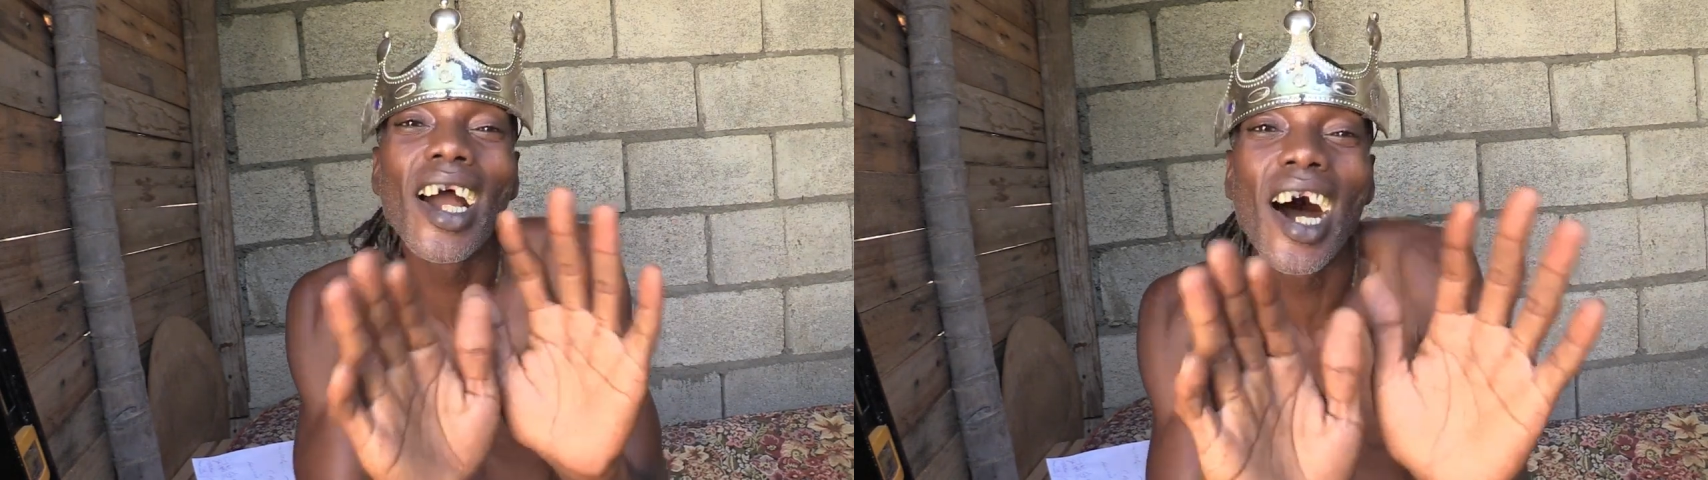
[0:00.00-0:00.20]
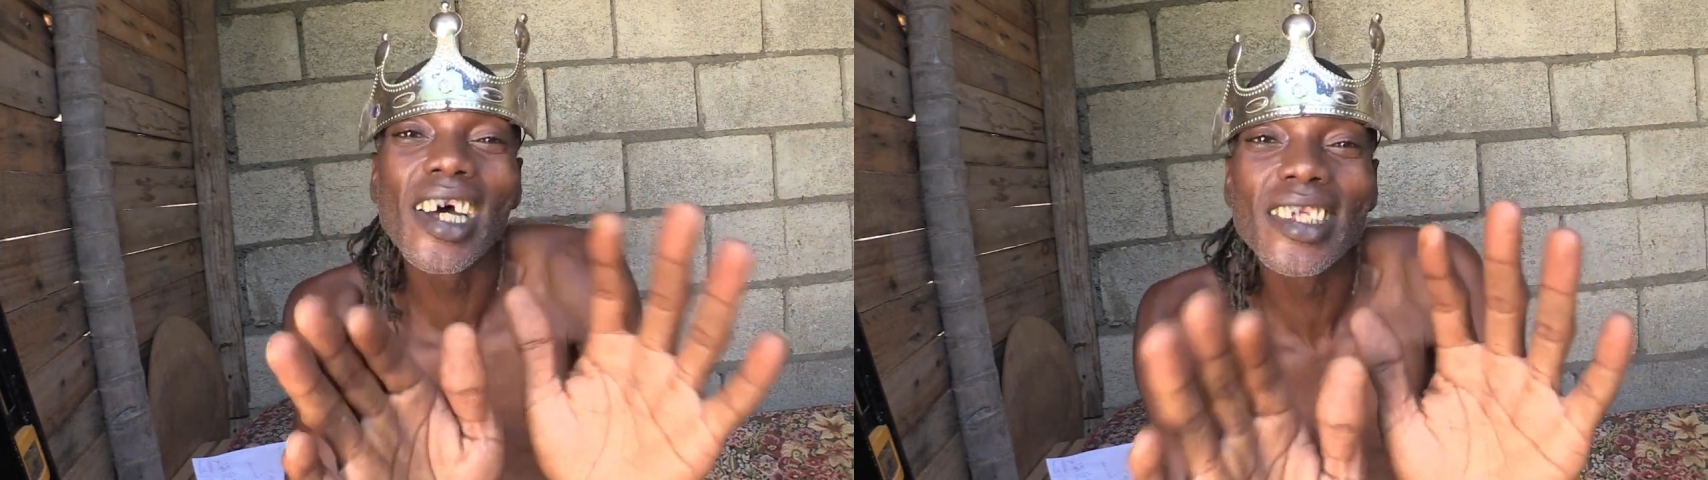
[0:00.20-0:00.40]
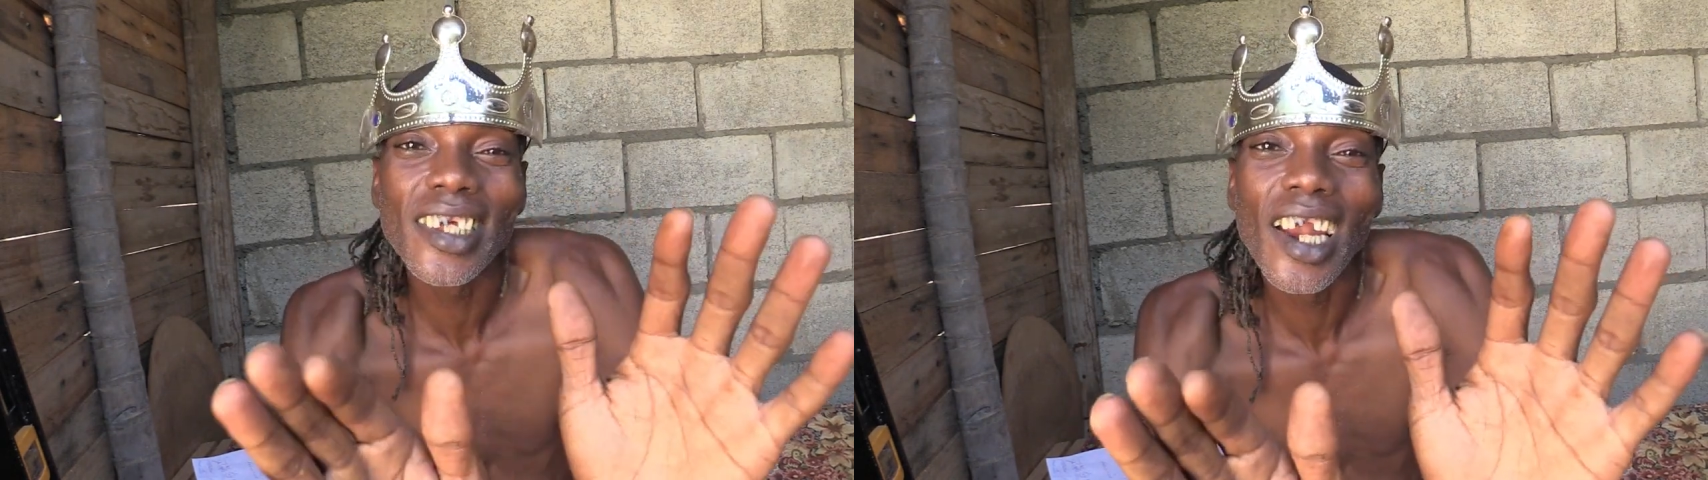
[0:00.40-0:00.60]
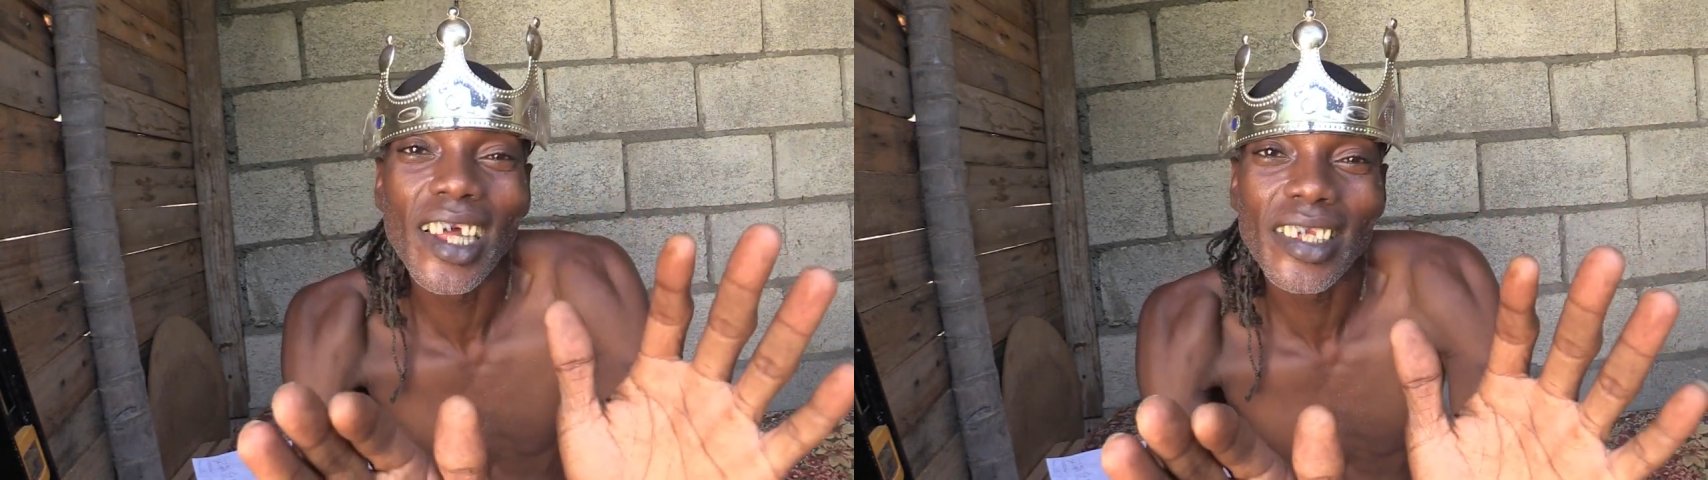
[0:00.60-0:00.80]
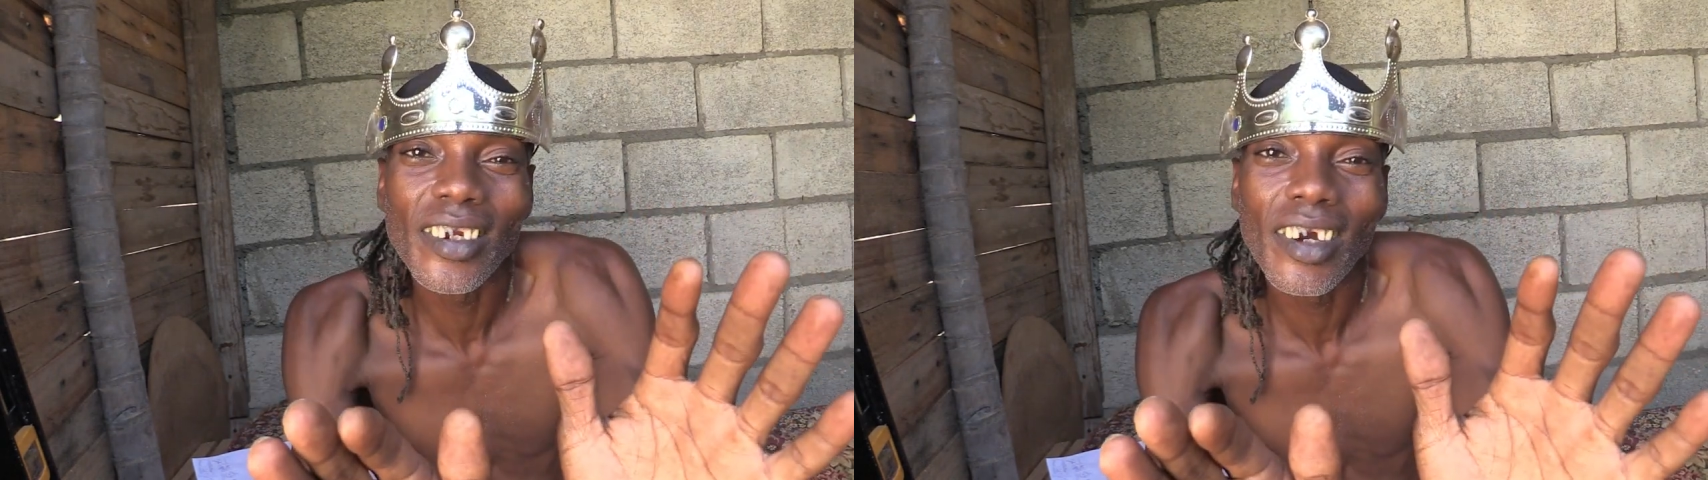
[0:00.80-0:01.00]
gonna answer
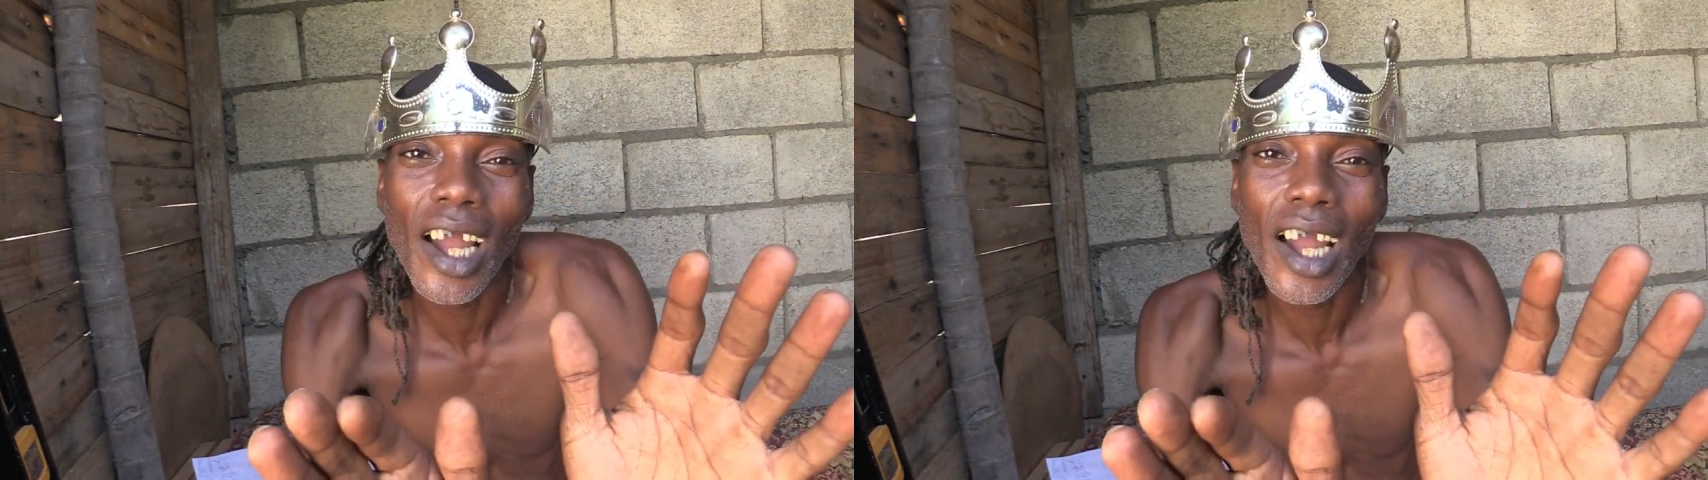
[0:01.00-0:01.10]
that in a